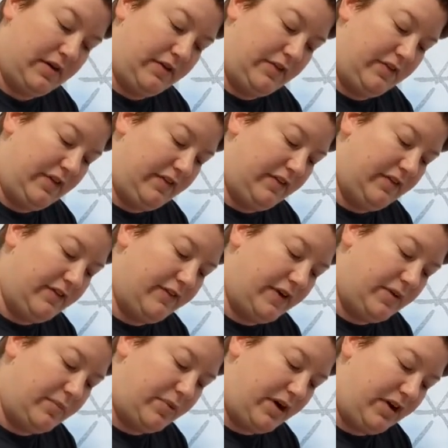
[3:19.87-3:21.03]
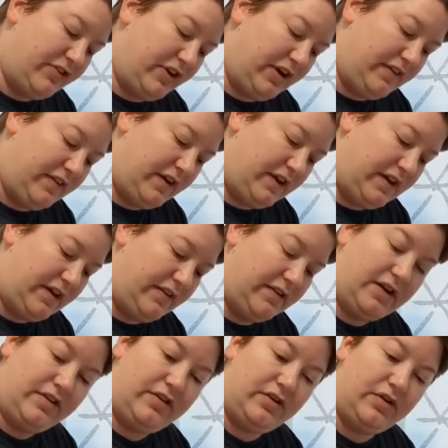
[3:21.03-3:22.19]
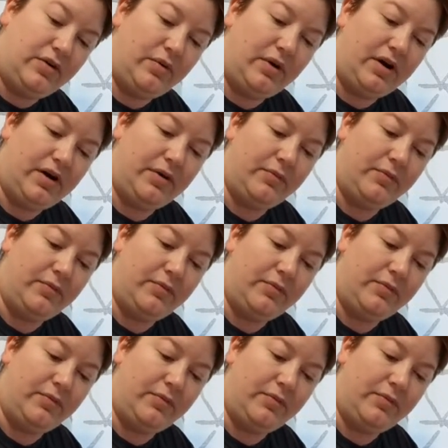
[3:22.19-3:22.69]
So this is a fun project that kids can do.